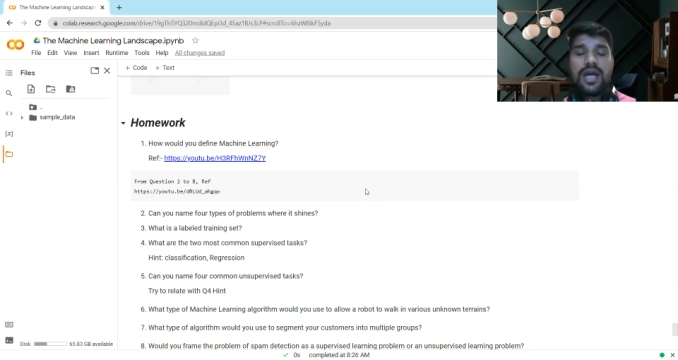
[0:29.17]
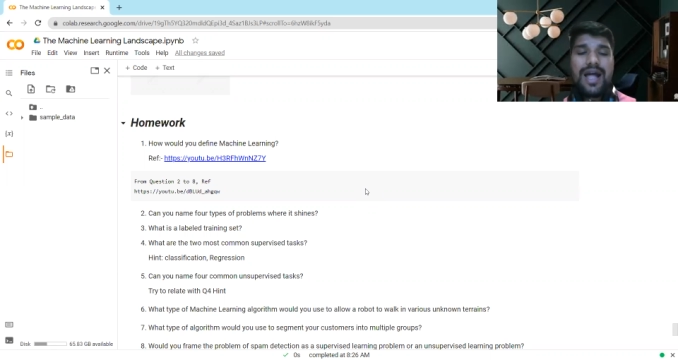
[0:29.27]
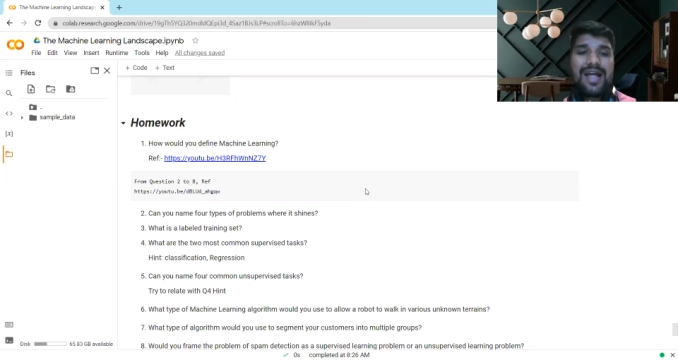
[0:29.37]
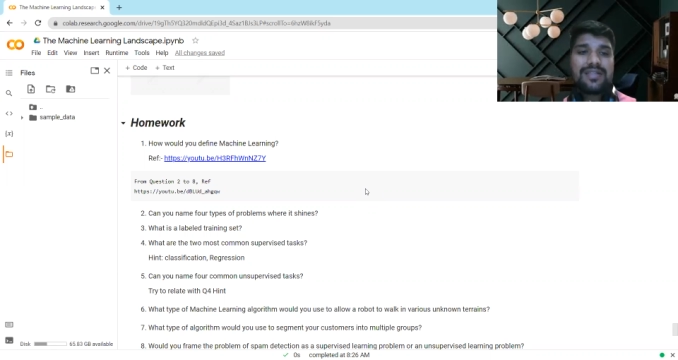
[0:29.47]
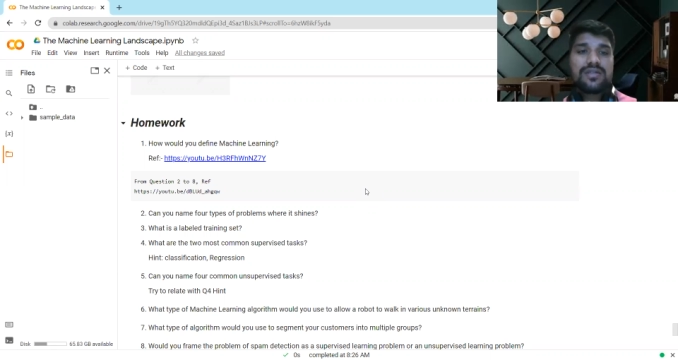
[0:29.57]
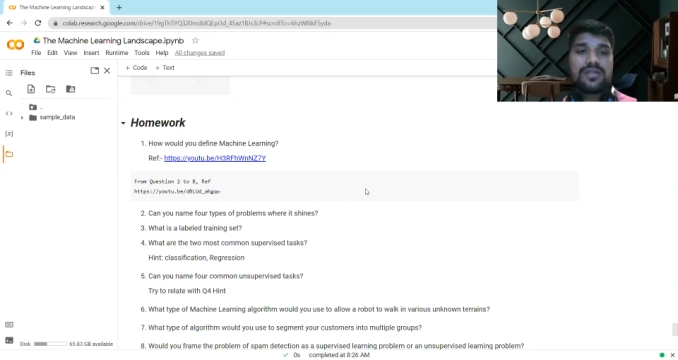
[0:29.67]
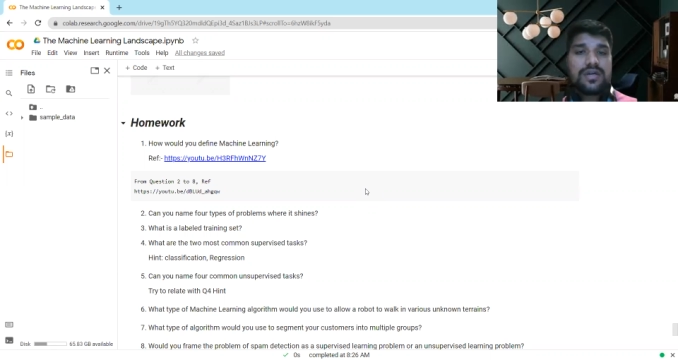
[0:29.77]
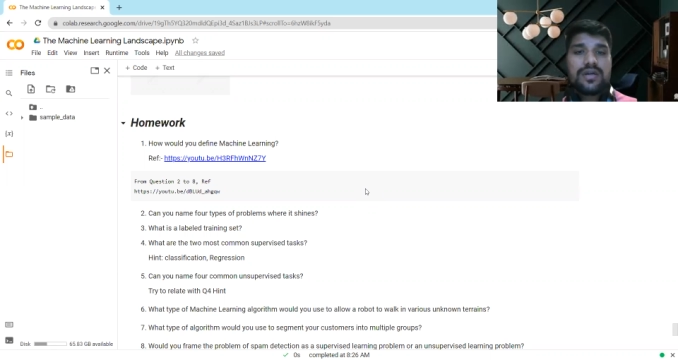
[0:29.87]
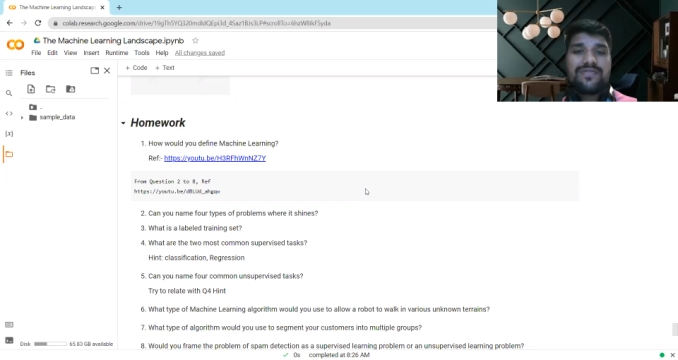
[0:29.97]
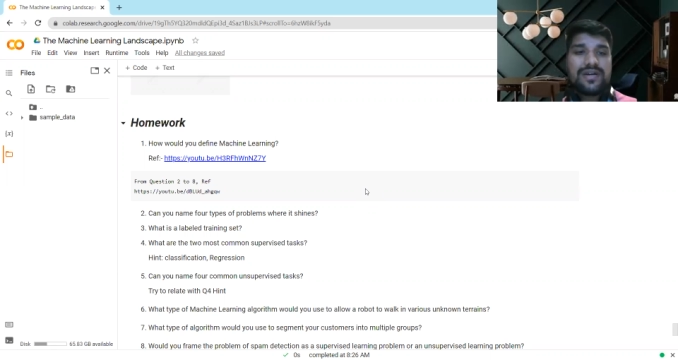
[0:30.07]
And the
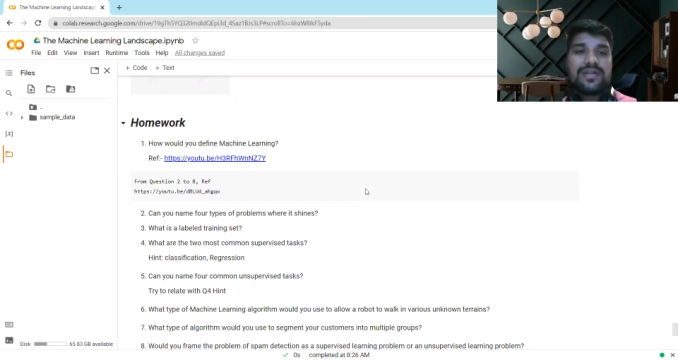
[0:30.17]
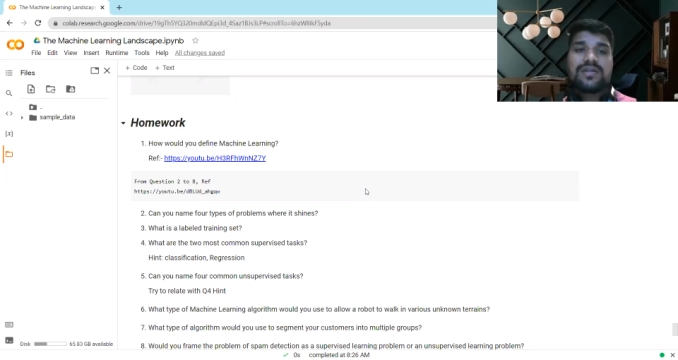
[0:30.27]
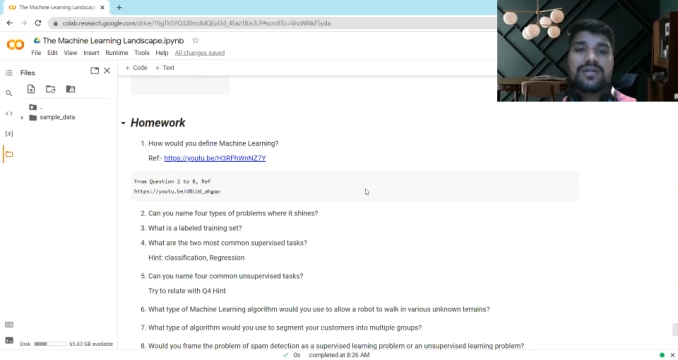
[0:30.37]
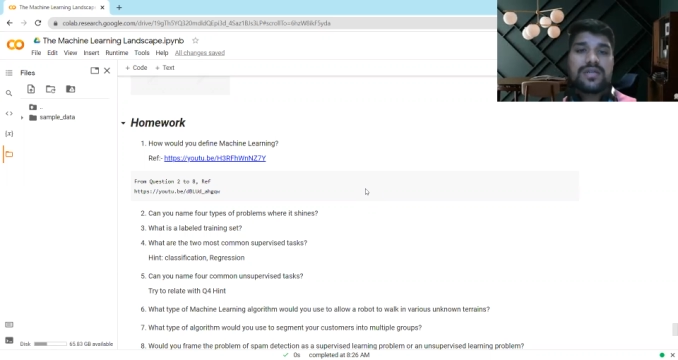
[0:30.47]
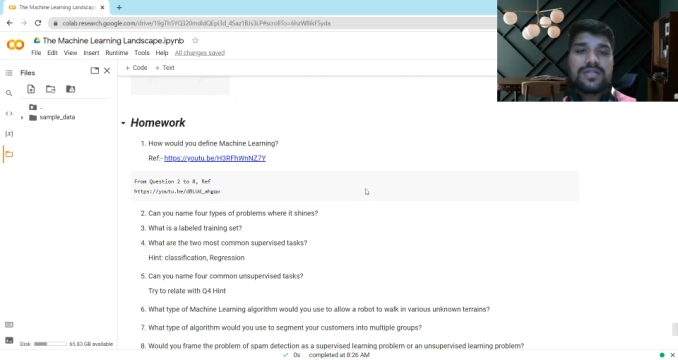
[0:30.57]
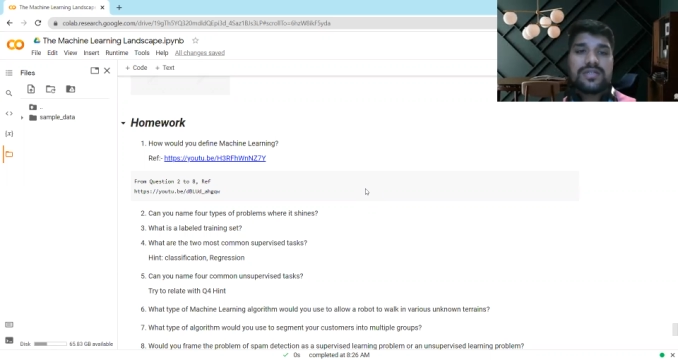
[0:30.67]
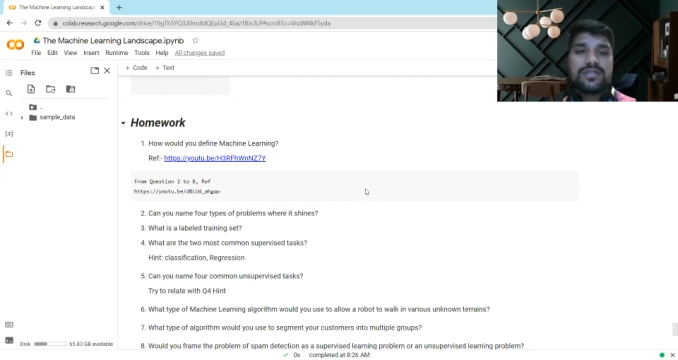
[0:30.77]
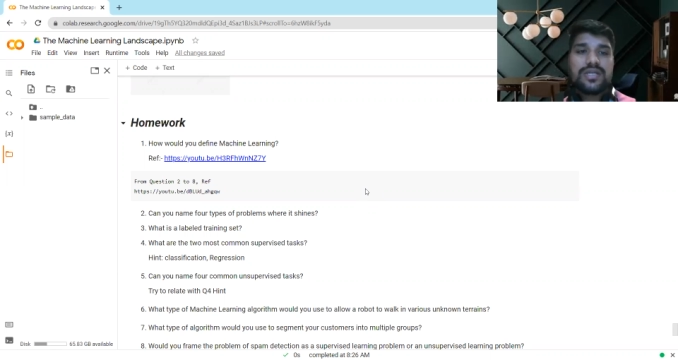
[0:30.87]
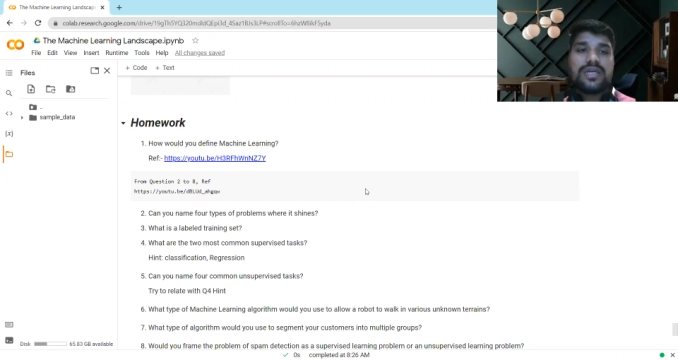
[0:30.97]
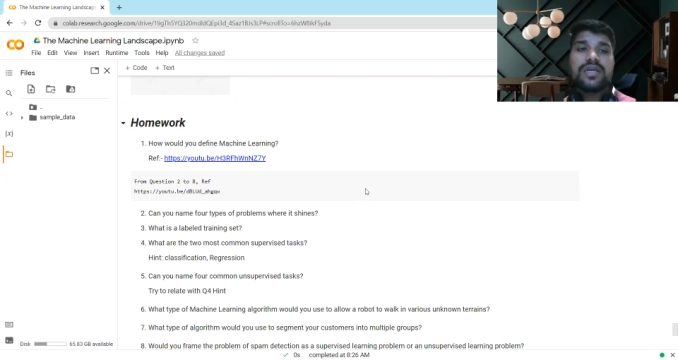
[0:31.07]
third one
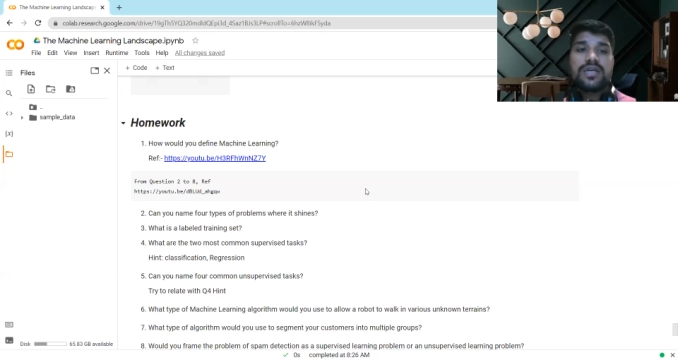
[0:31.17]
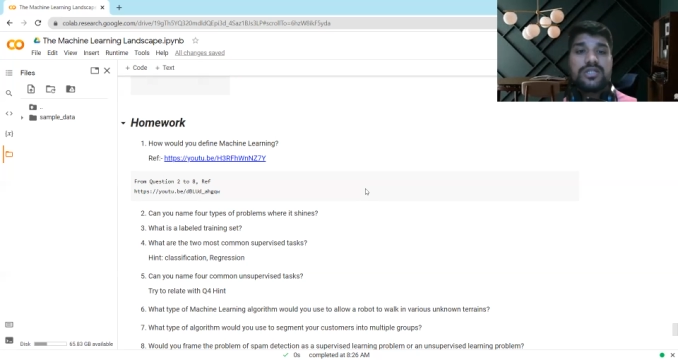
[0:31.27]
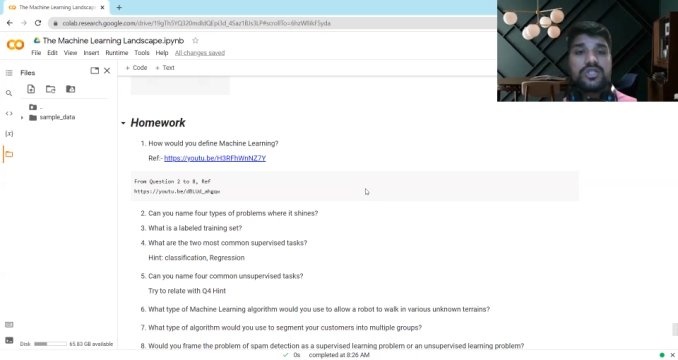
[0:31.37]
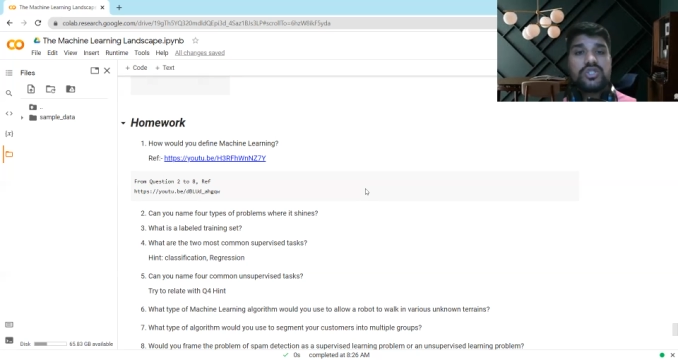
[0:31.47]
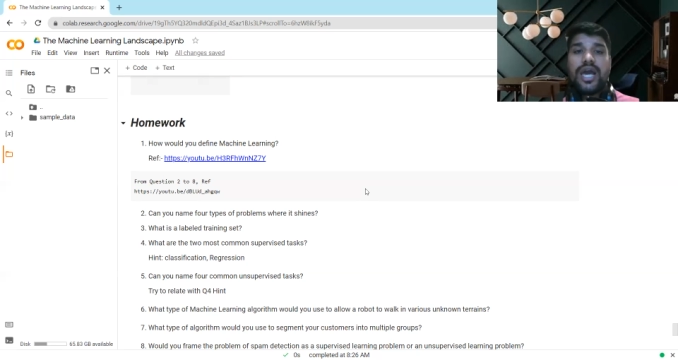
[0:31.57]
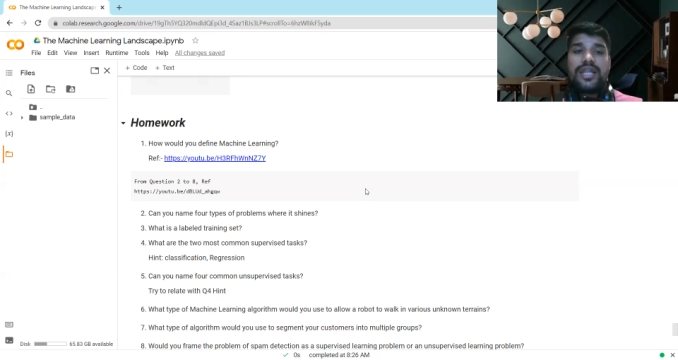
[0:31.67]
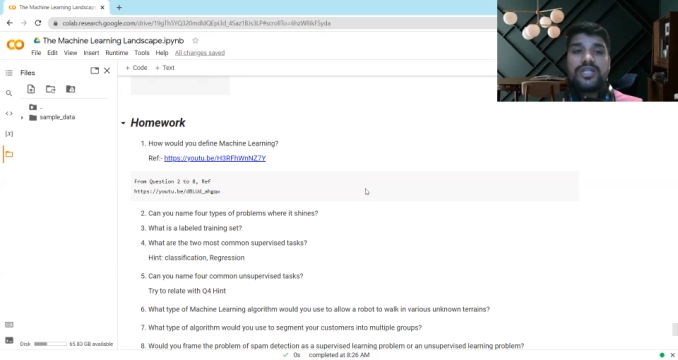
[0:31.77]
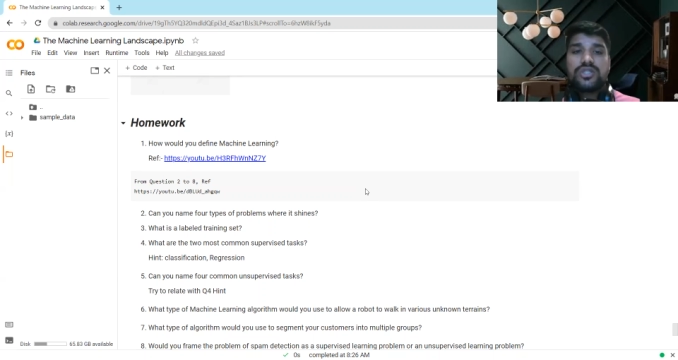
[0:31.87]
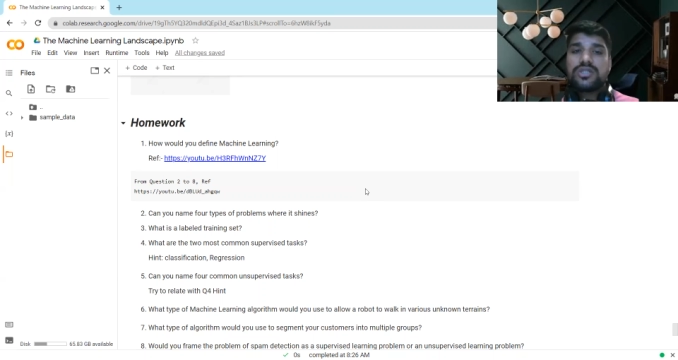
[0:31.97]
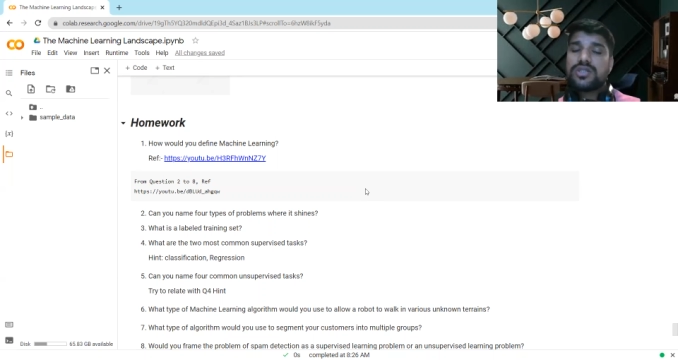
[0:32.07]
is the
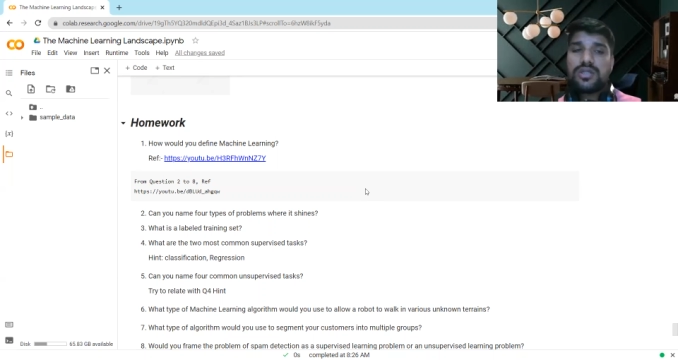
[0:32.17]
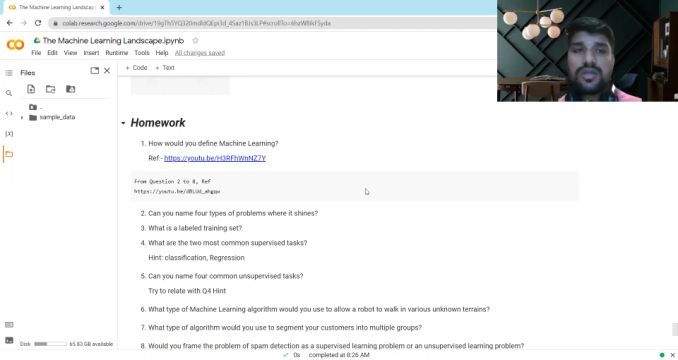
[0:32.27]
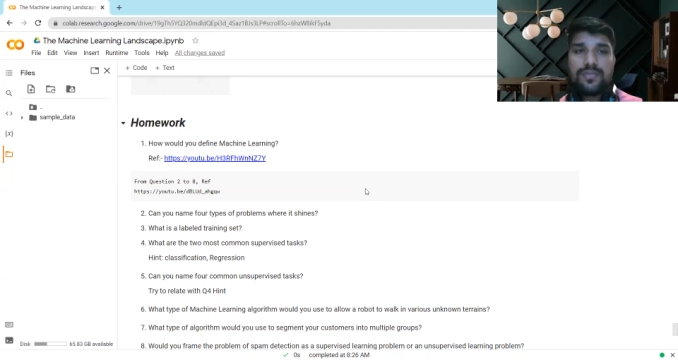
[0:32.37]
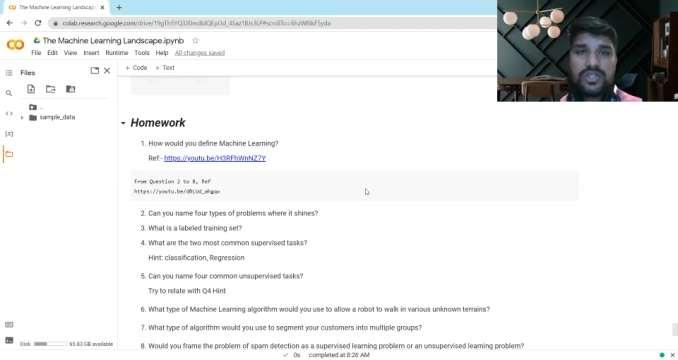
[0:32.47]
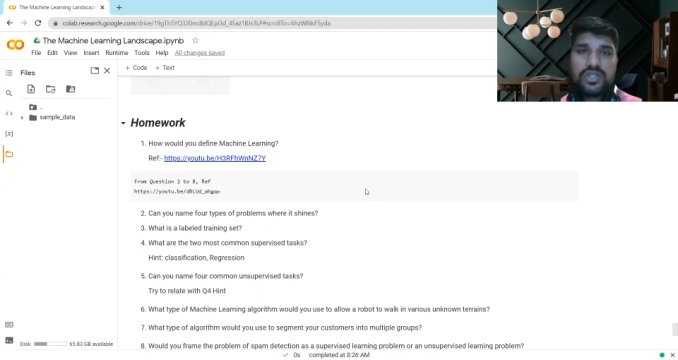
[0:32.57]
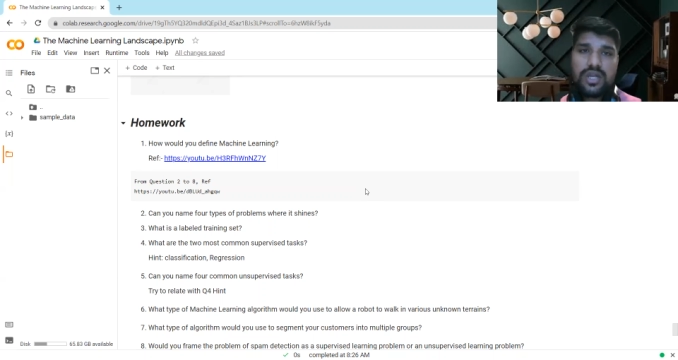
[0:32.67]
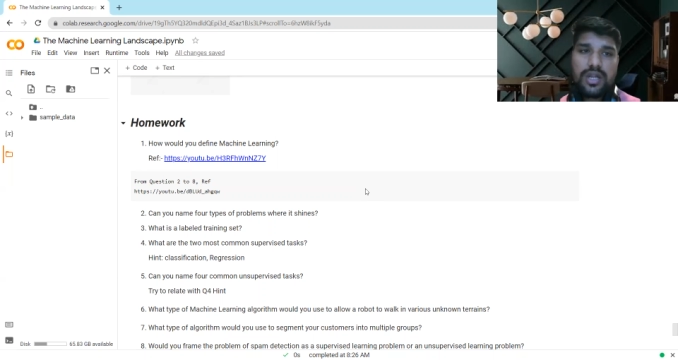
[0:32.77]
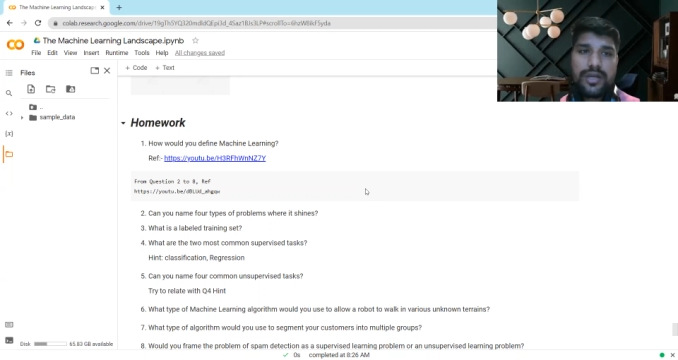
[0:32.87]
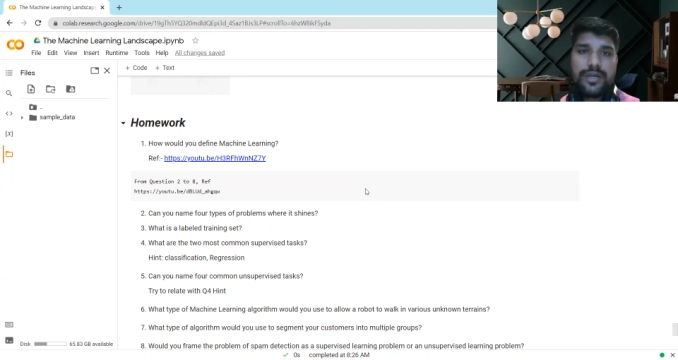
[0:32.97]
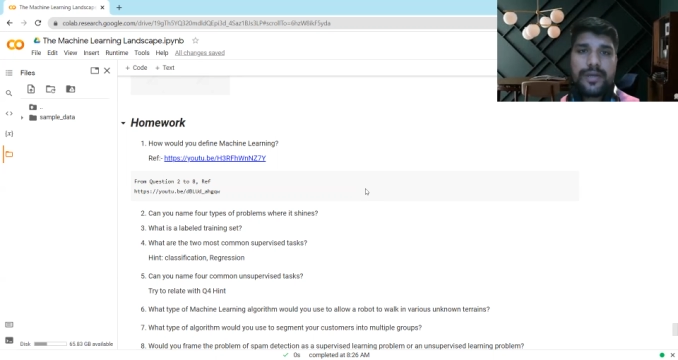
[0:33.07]
challenges in the machine
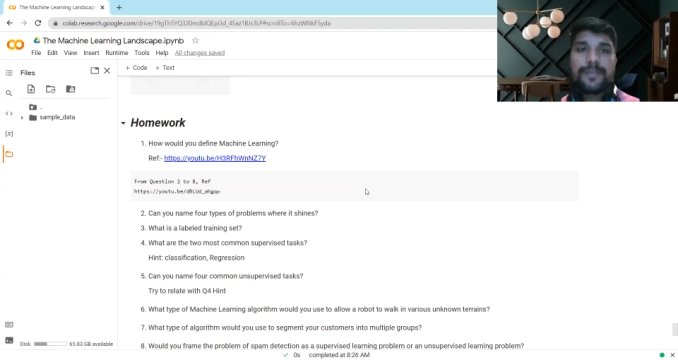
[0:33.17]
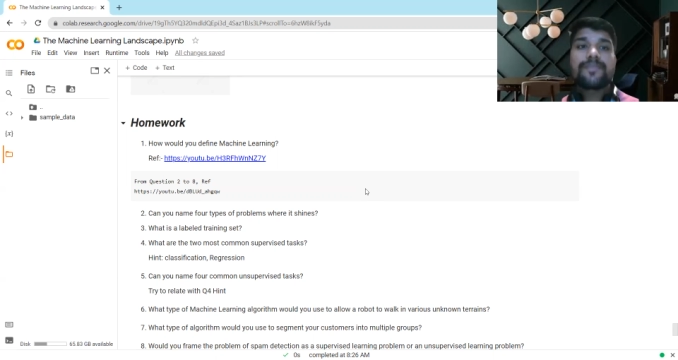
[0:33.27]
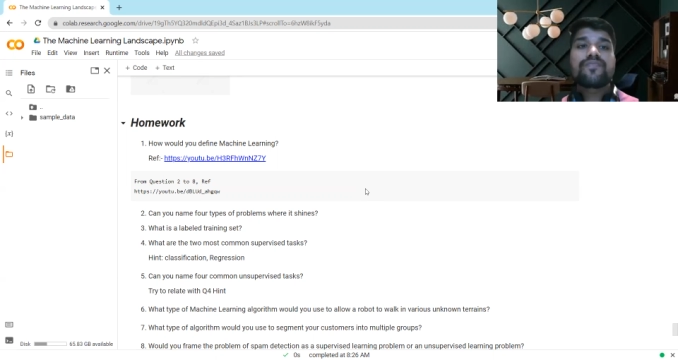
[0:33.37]
learning.